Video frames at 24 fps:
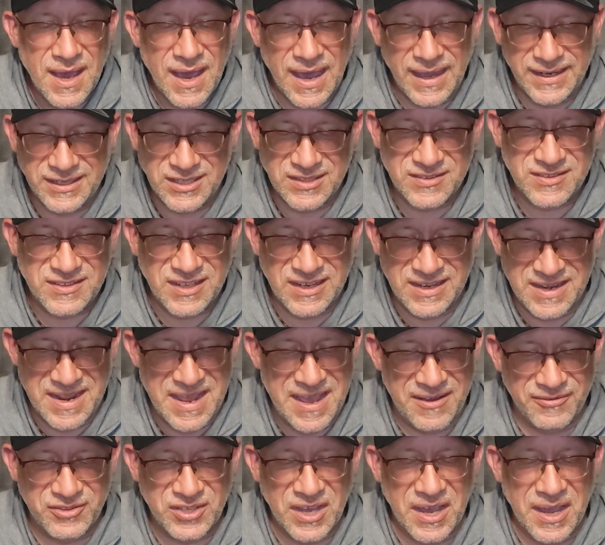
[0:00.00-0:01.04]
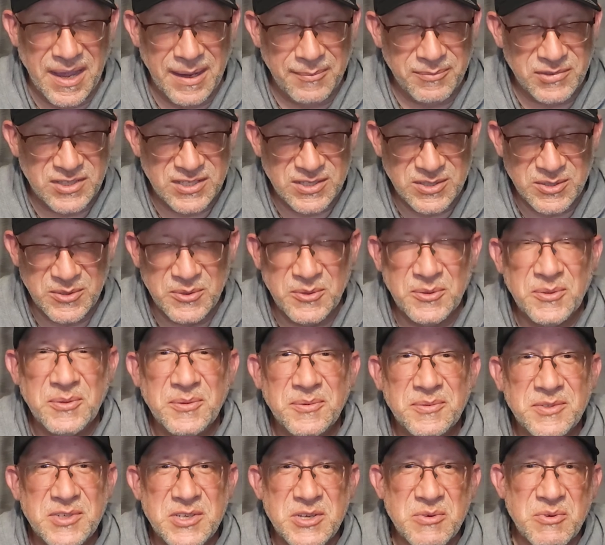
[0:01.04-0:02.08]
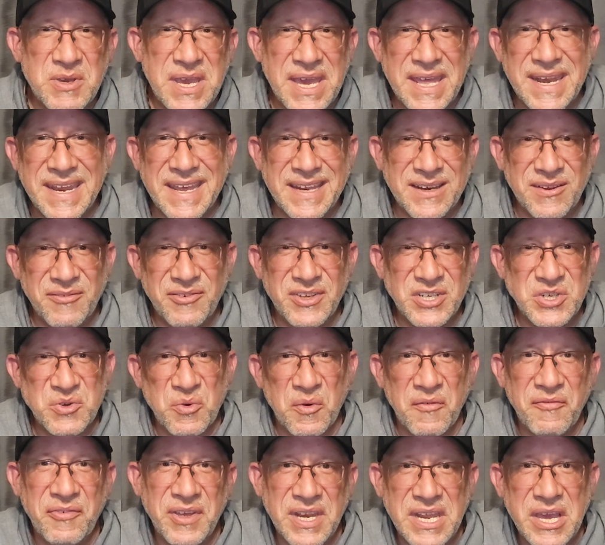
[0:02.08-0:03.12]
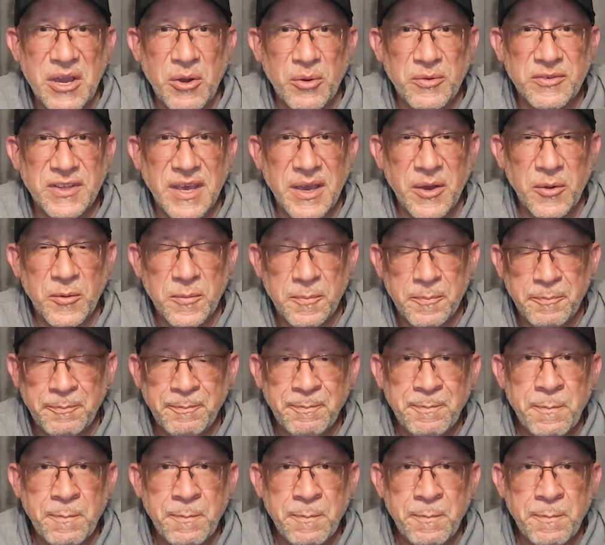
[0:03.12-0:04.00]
I just didn't have time to get individual videos out.